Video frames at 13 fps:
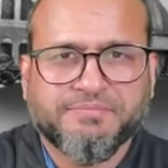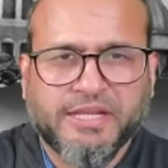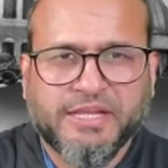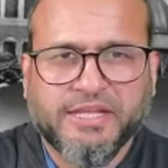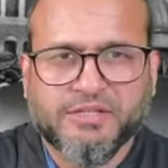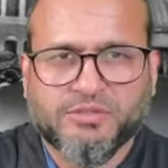
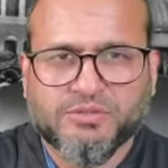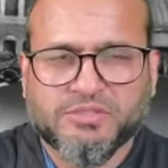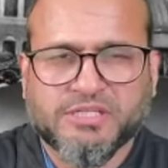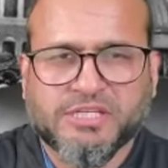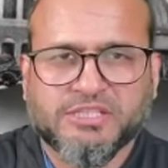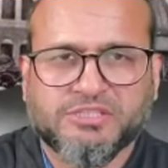India took
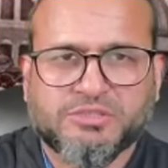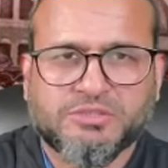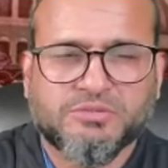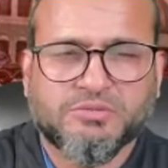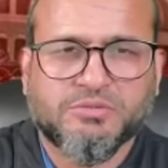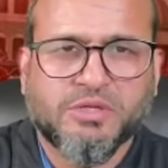the case
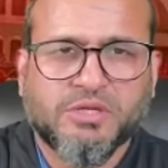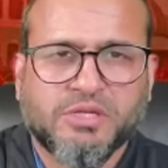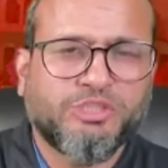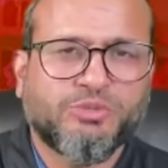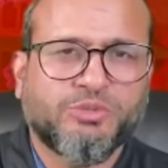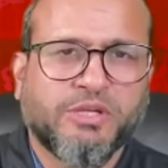to
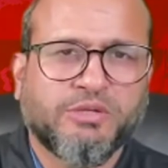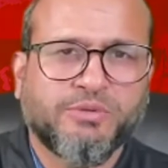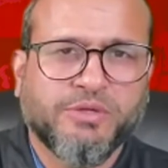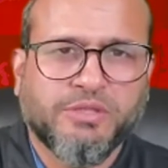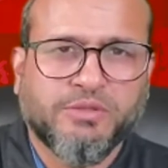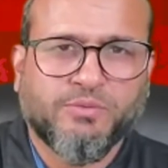
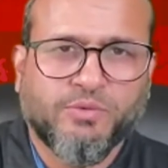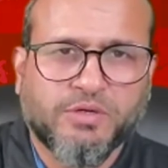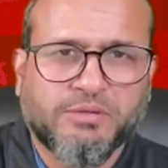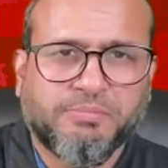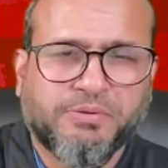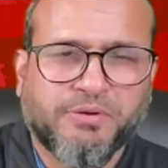UNO and the
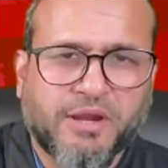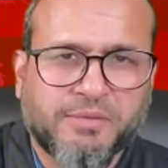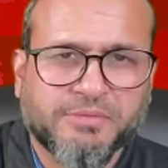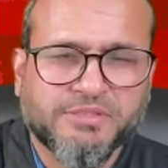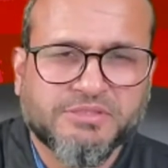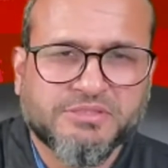world
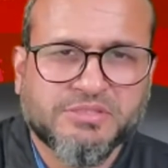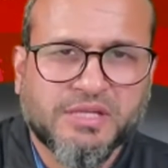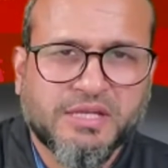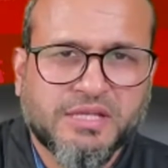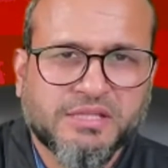promised